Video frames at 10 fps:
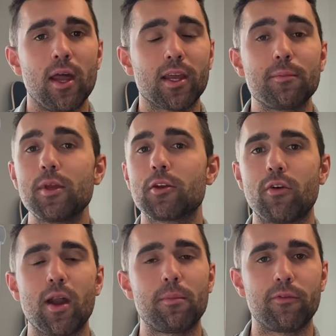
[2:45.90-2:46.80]
And it can be
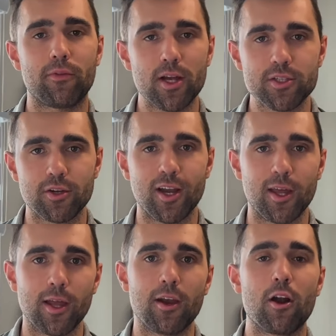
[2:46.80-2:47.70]
incredibly
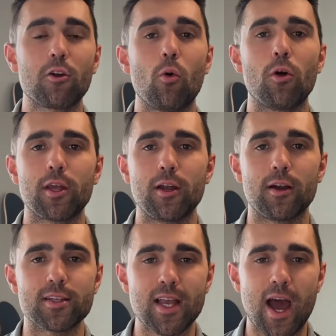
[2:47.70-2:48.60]
frustrating. And our goal here
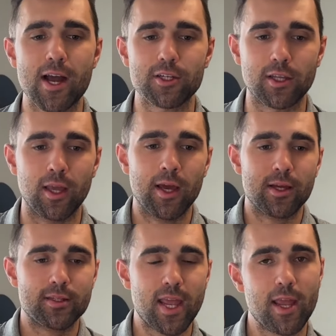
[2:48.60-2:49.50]
is to actually
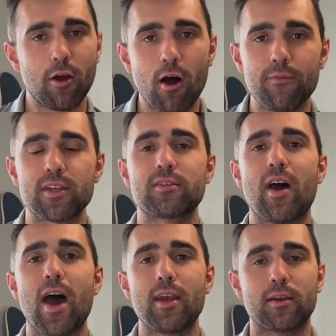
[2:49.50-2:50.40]
take off this
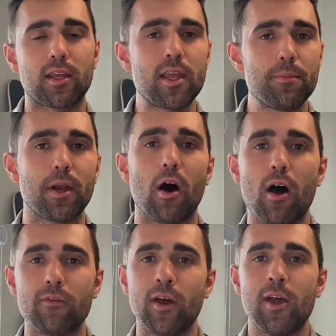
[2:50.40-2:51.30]
fat and keep it off.